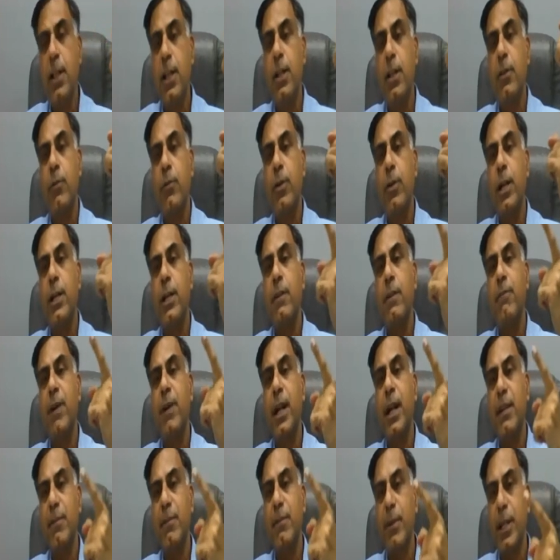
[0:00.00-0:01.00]
Where
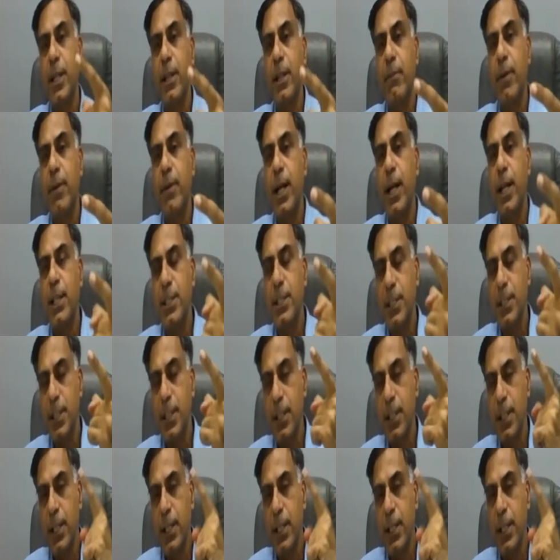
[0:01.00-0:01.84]
department demands